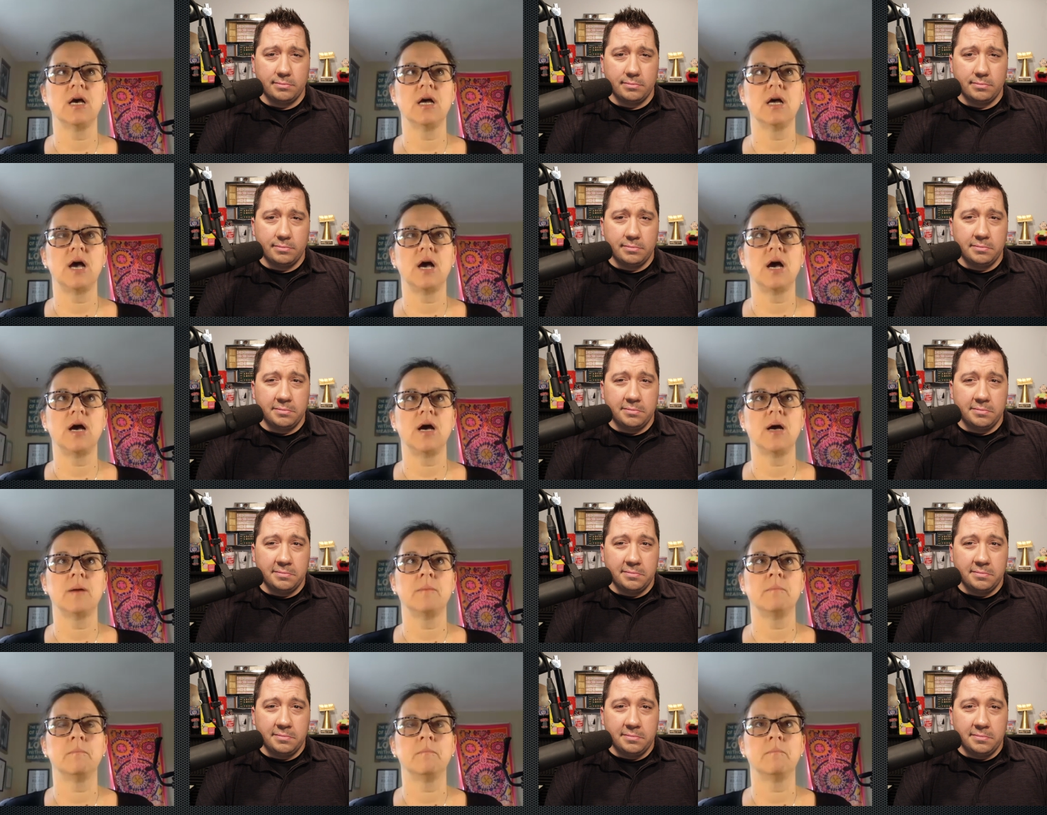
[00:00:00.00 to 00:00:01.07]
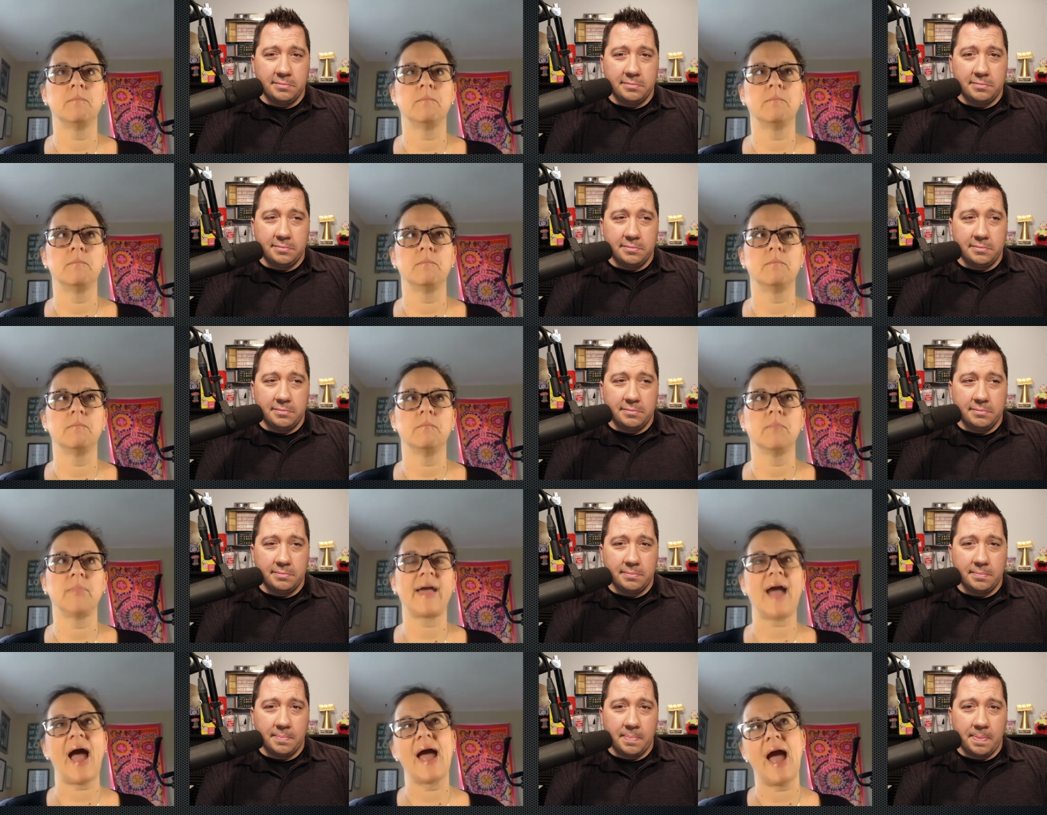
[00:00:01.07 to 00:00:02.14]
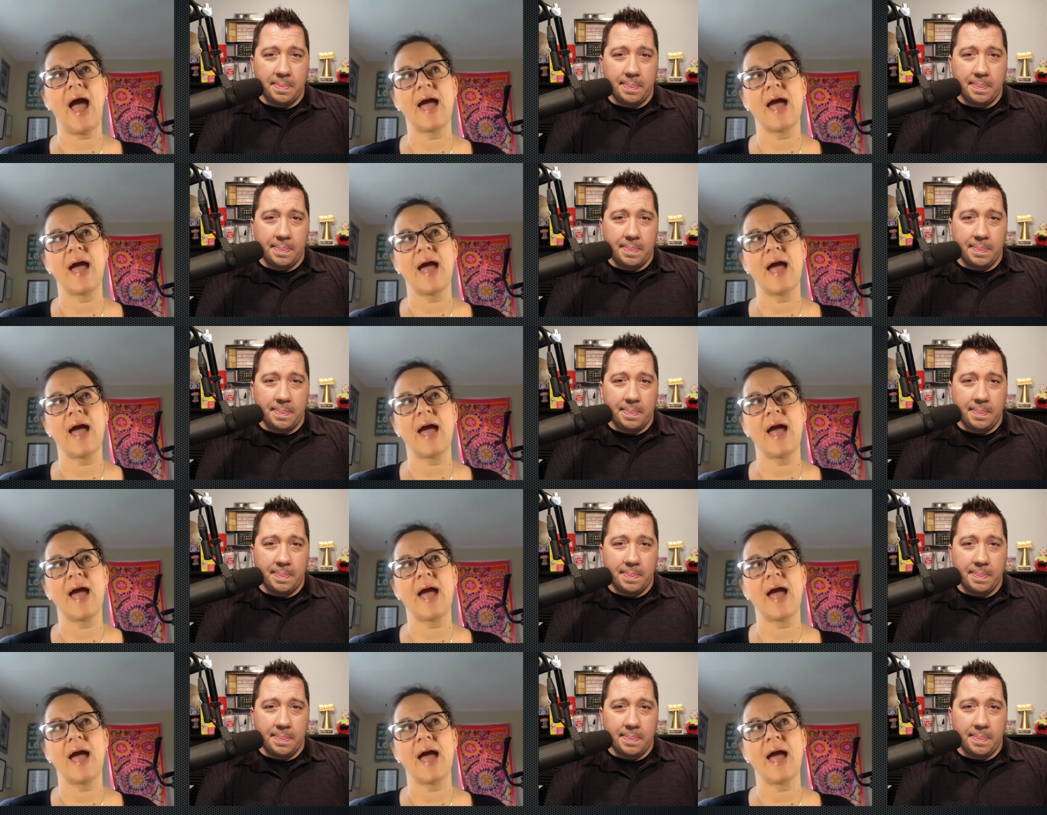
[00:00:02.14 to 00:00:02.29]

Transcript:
Speaker 1: um like I I